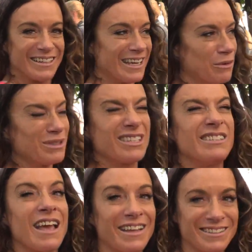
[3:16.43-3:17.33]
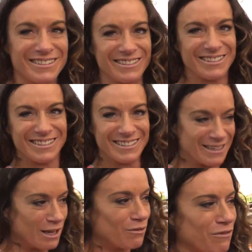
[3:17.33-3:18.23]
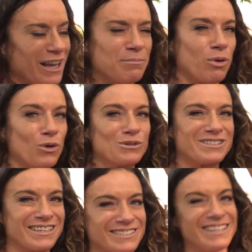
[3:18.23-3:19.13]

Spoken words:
It was intense. Fight Pulse is